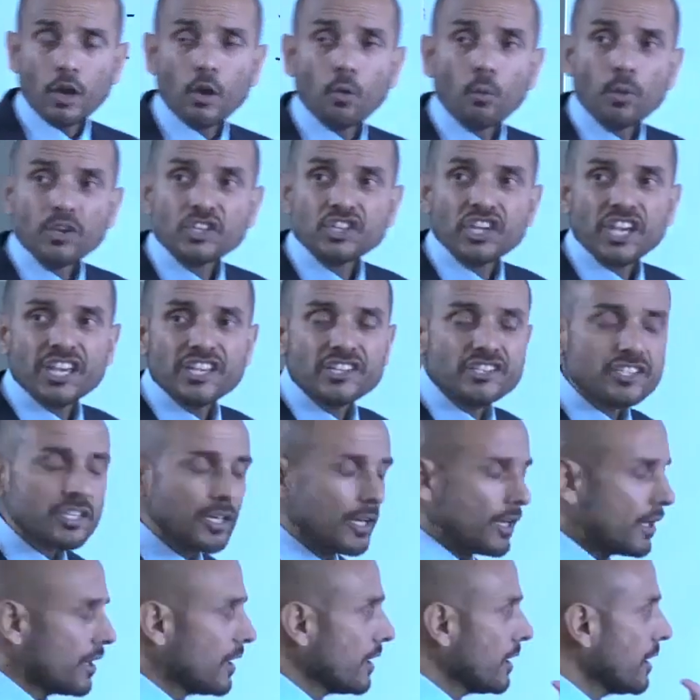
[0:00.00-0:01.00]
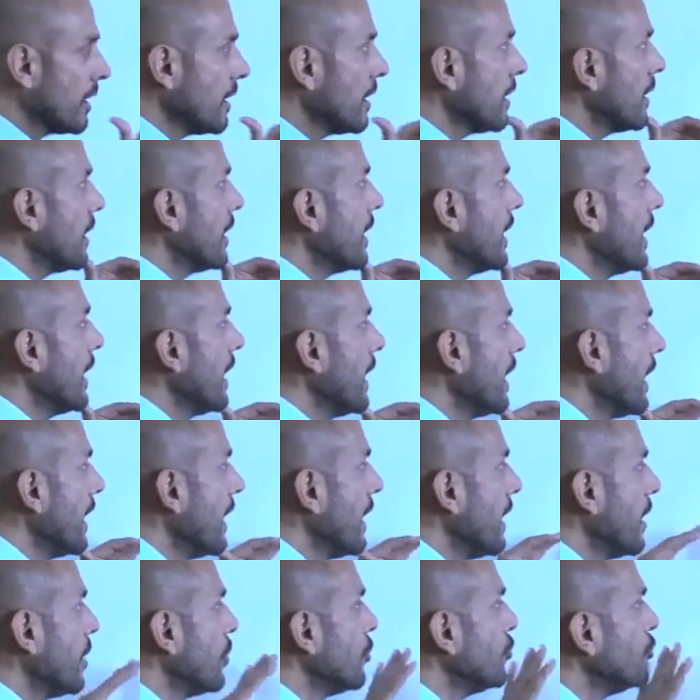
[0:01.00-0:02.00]
which is
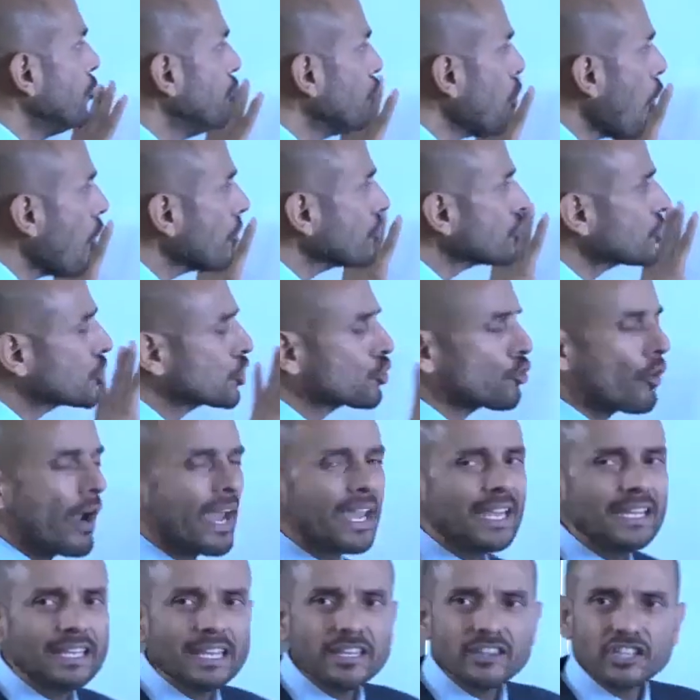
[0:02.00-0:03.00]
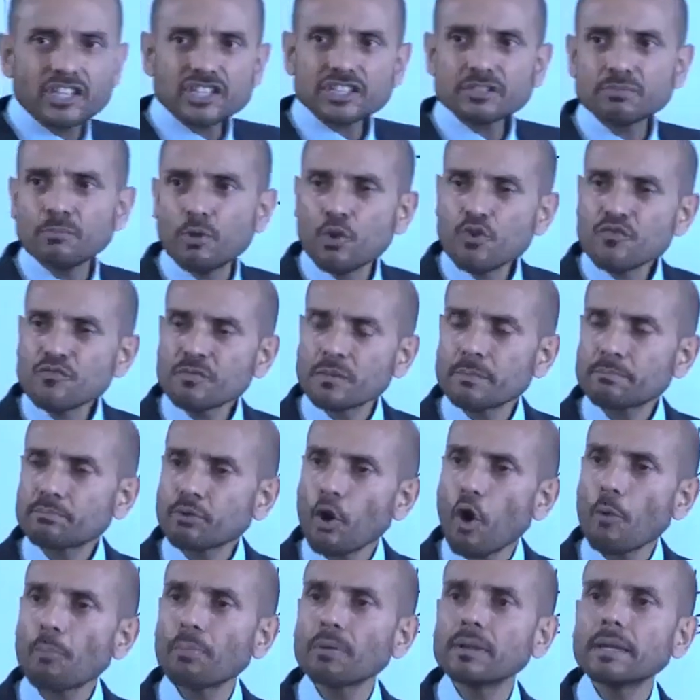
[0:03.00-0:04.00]
not training this movement
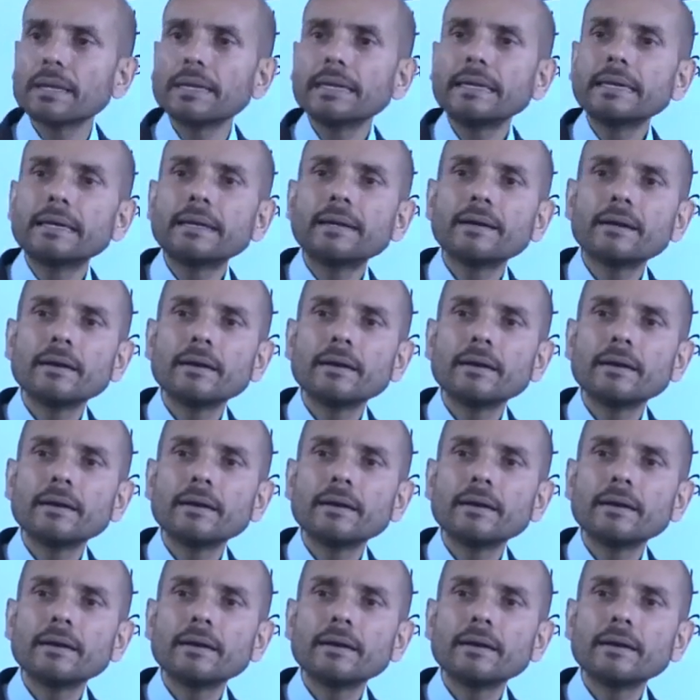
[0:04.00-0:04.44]
properly,